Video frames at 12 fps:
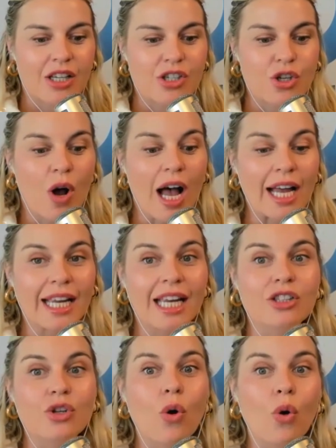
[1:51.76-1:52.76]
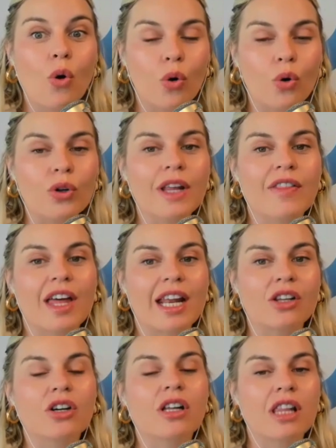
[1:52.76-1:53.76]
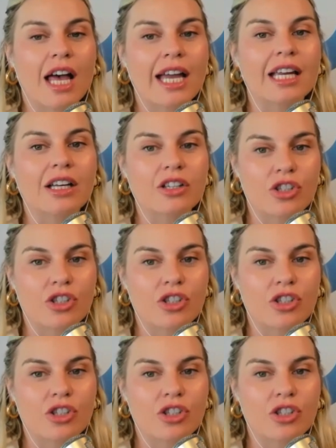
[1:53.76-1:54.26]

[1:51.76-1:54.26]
So I get told that I look like